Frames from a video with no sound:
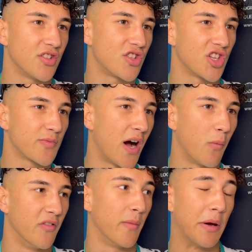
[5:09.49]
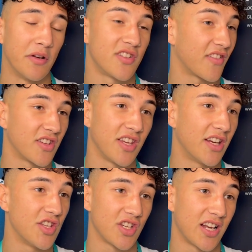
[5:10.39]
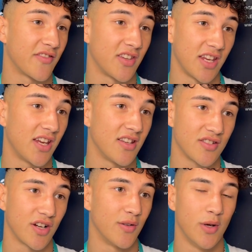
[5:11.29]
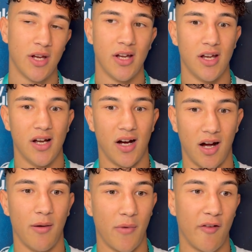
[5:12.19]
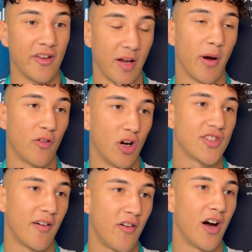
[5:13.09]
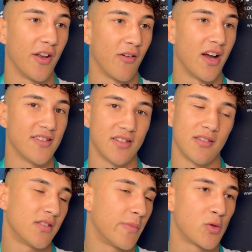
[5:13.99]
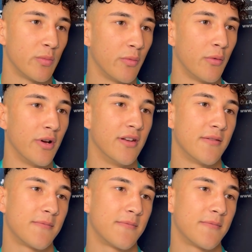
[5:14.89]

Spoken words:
She's smart with it, but if she has to dig in, she'll have to dig in. So I think they've both got a tough fight in their hands, and the best women will win.